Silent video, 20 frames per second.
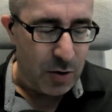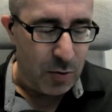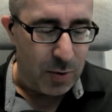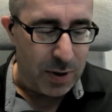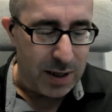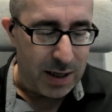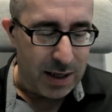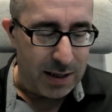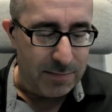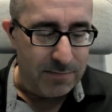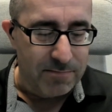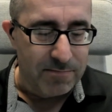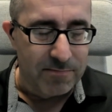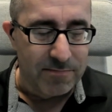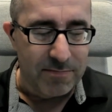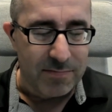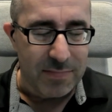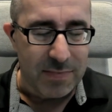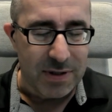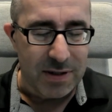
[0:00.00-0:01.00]
well,
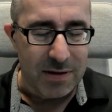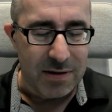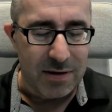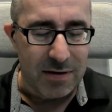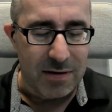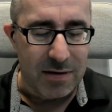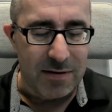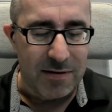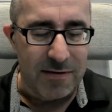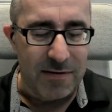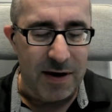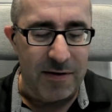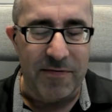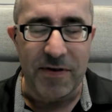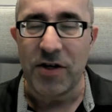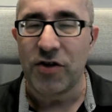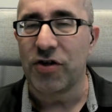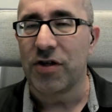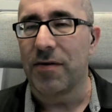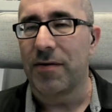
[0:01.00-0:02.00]
a
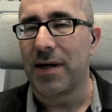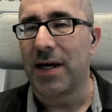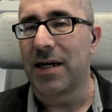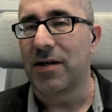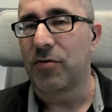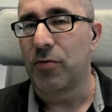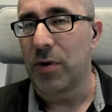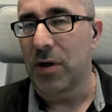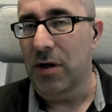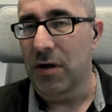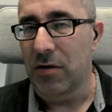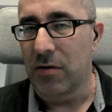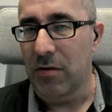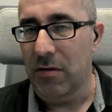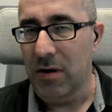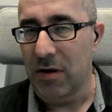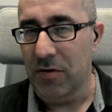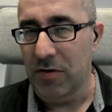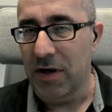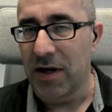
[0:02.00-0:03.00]
feature that we are
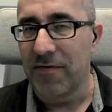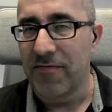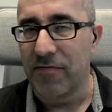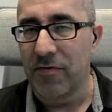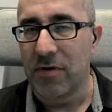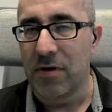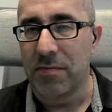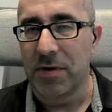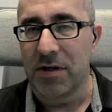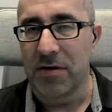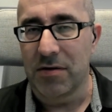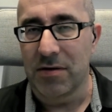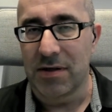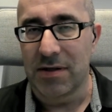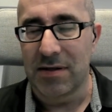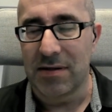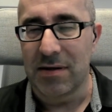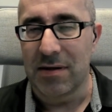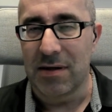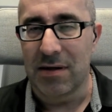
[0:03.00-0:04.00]
all looking for,
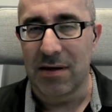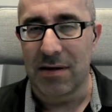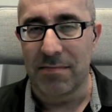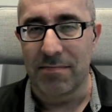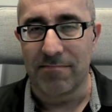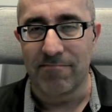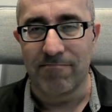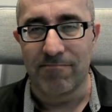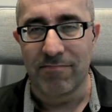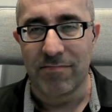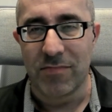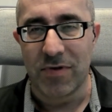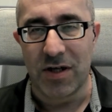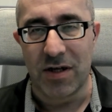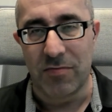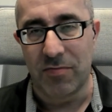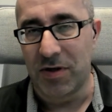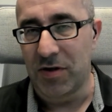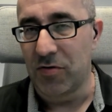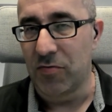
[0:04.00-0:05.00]
because well,
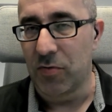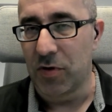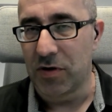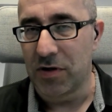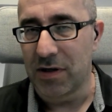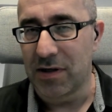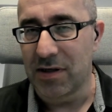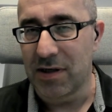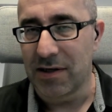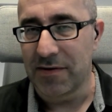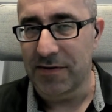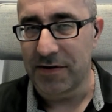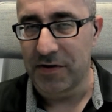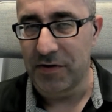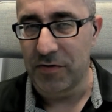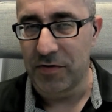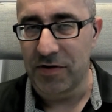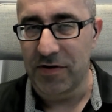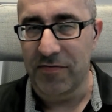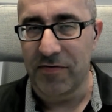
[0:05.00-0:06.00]
we do want to enhance
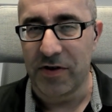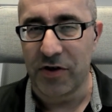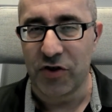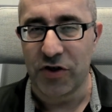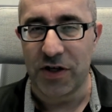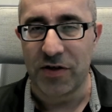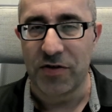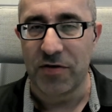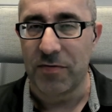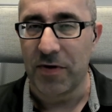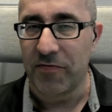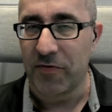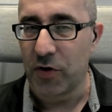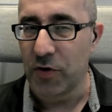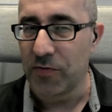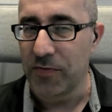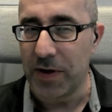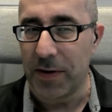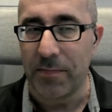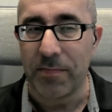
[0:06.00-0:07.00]
security of Exchange Server,
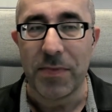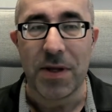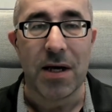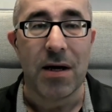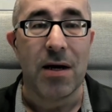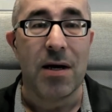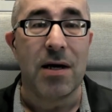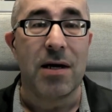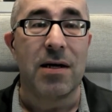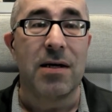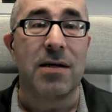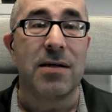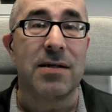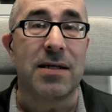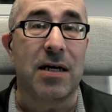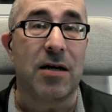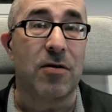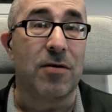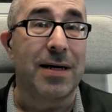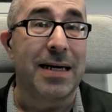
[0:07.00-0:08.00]
won't we?
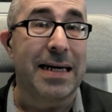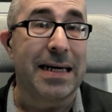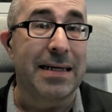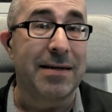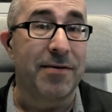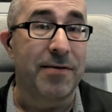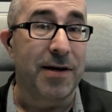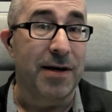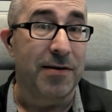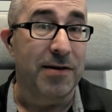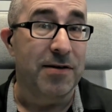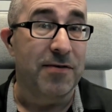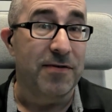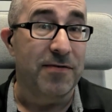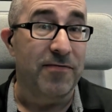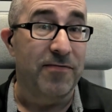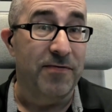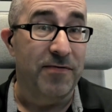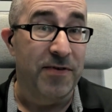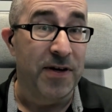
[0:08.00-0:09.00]
So, and the other
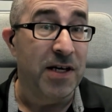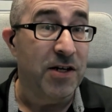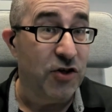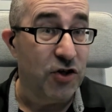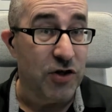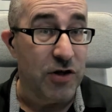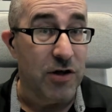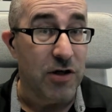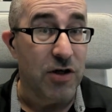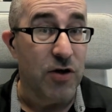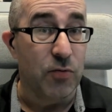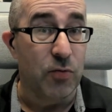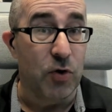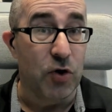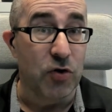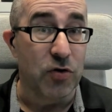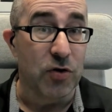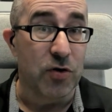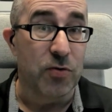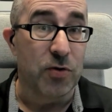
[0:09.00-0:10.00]
feature,
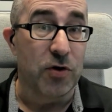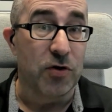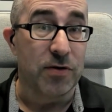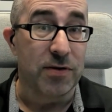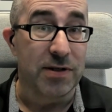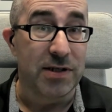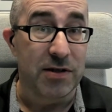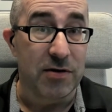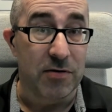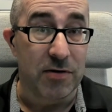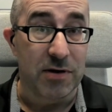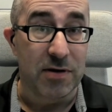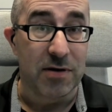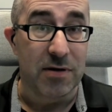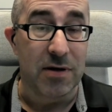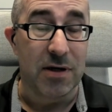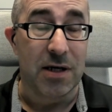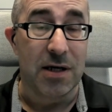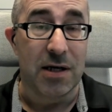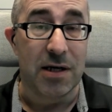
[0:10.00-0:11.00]
quote unquote, is
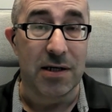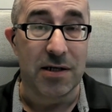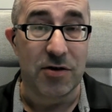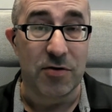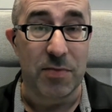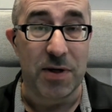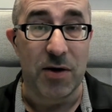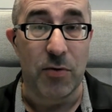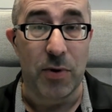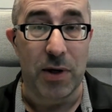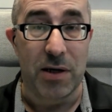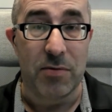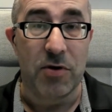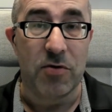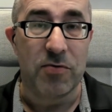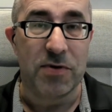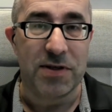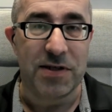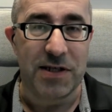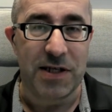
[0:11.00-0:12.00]
going to be
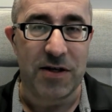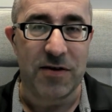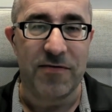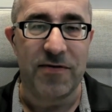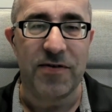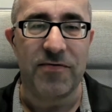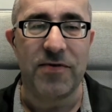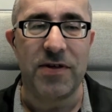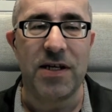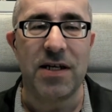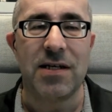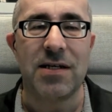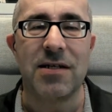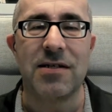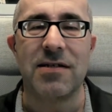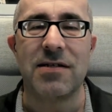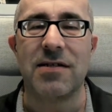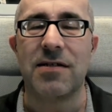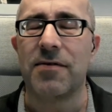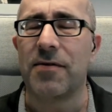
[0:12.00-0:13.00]
available with CU 15
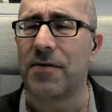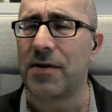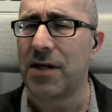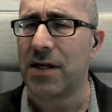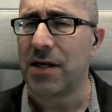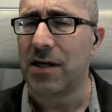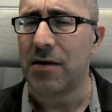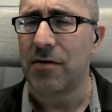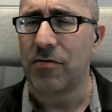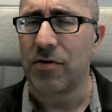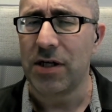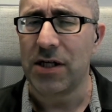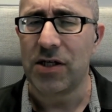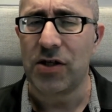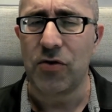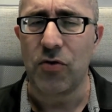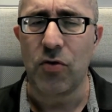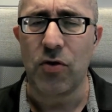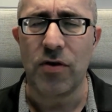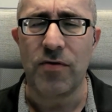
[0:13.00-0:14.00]
is the
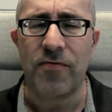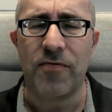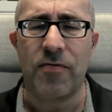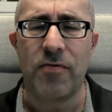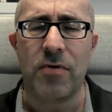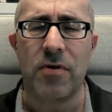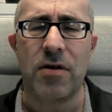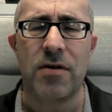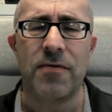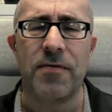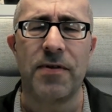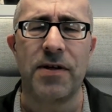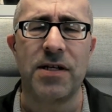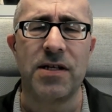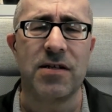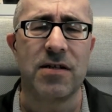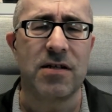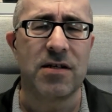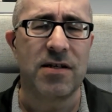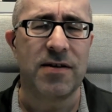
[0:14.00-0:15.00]
return of
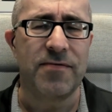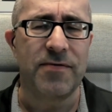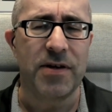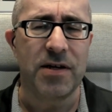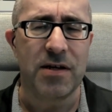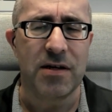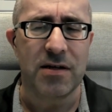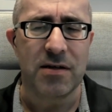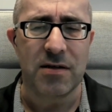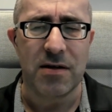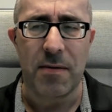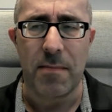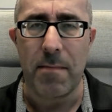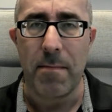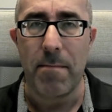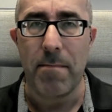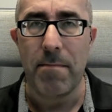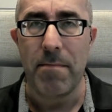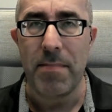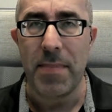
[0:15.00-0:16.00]
the certificate
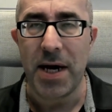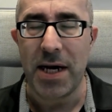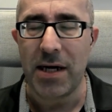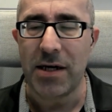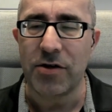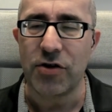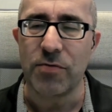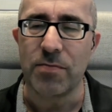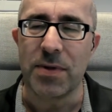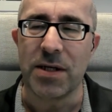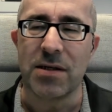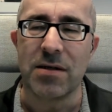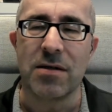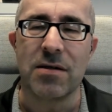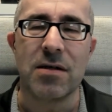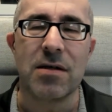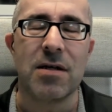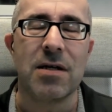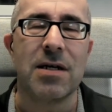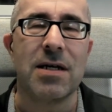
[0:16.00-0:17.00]

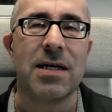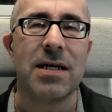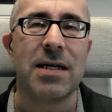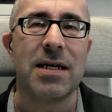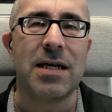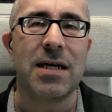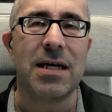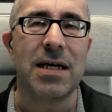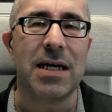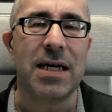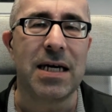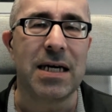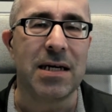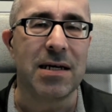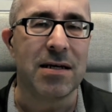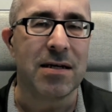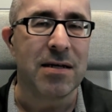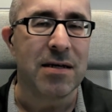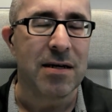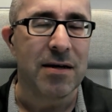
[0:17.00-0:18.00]
management
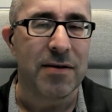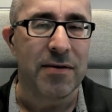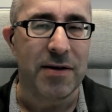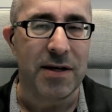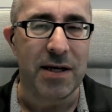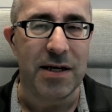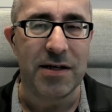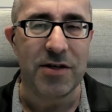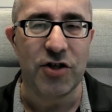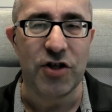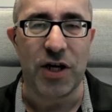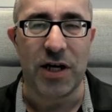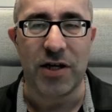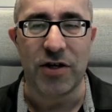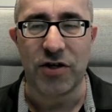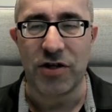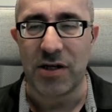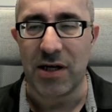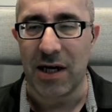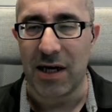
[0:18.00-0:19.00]
in the
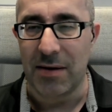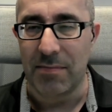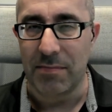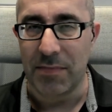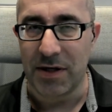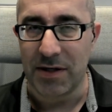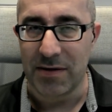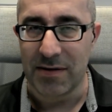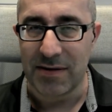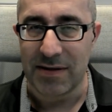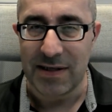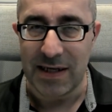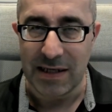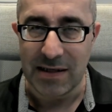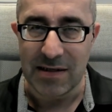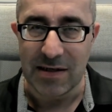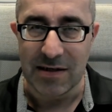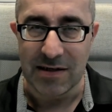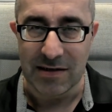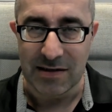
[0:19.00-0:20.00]
Exchange Admin
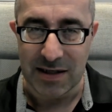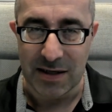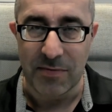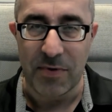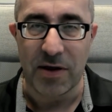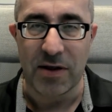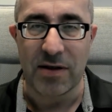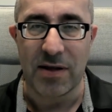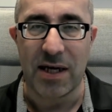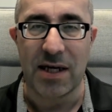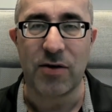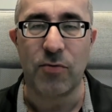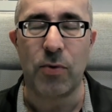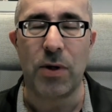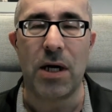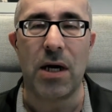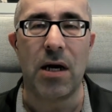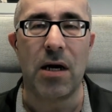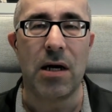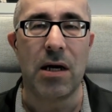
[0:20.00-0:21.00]
Center, something that
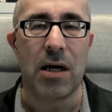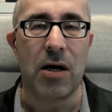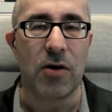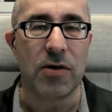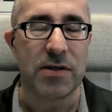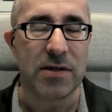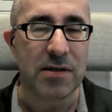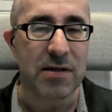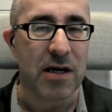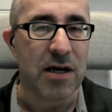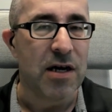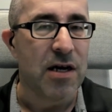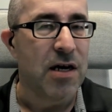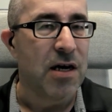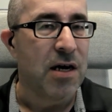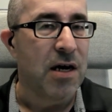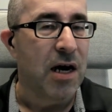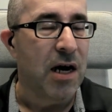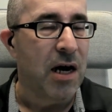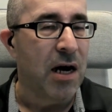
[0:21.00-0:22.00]
we lost
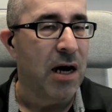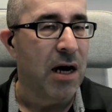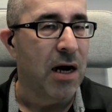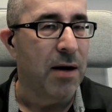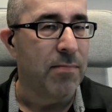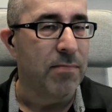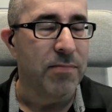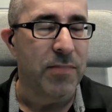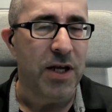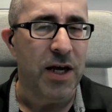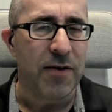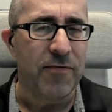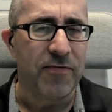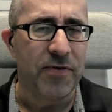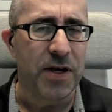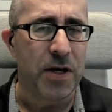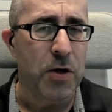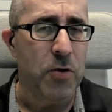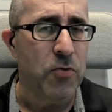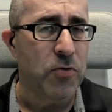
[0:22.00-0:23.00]
a
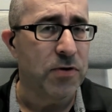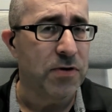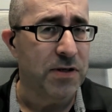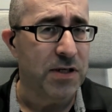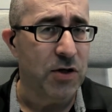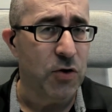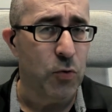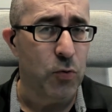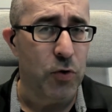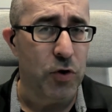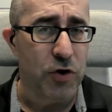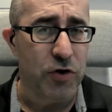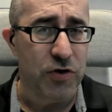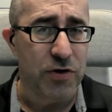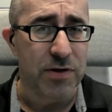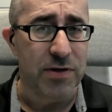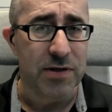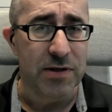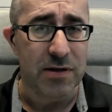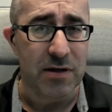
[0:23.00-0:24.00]
few CU
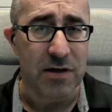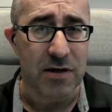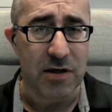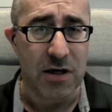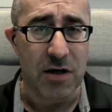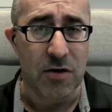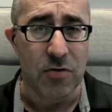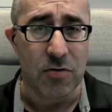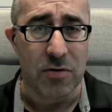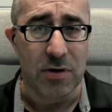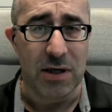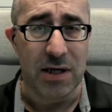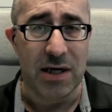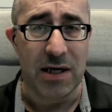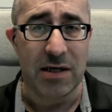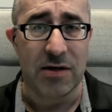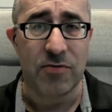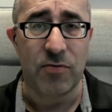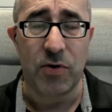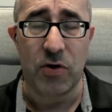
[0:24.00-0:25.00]
versions ago.
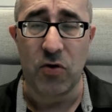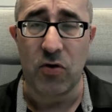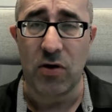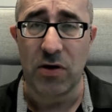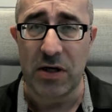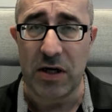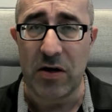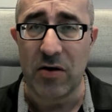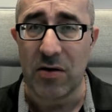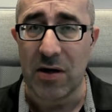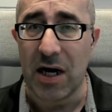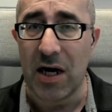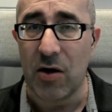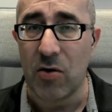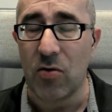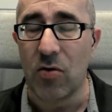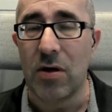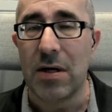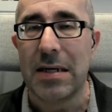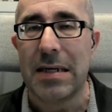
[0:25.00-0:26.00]
And we all know
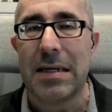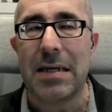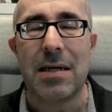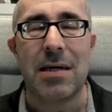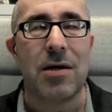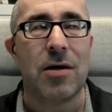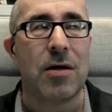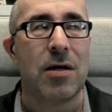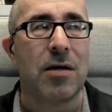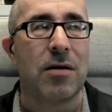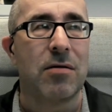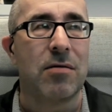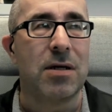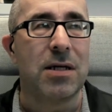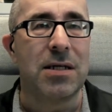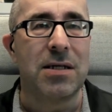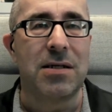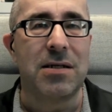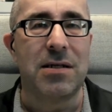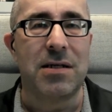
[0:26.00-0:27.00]
how
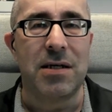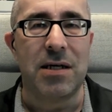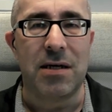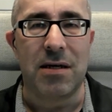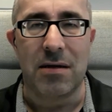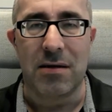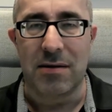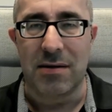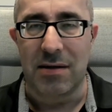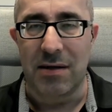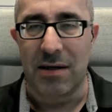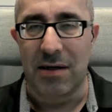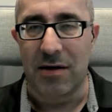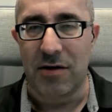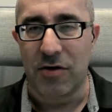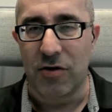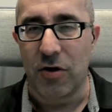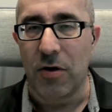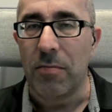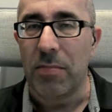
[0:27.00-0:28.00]

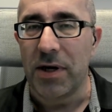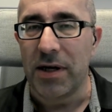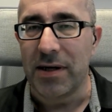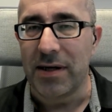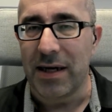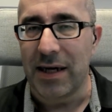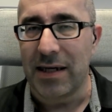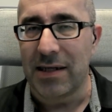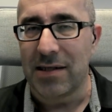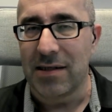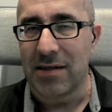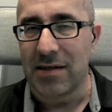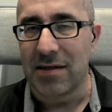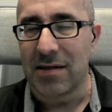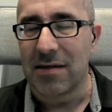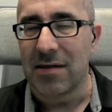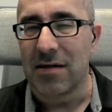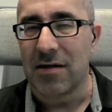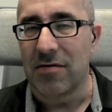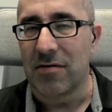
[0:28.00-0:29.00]
ridiculously complicated
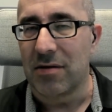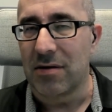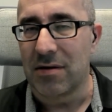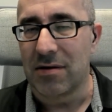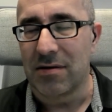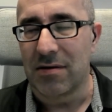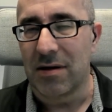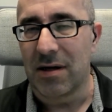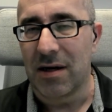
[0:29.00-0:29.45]
or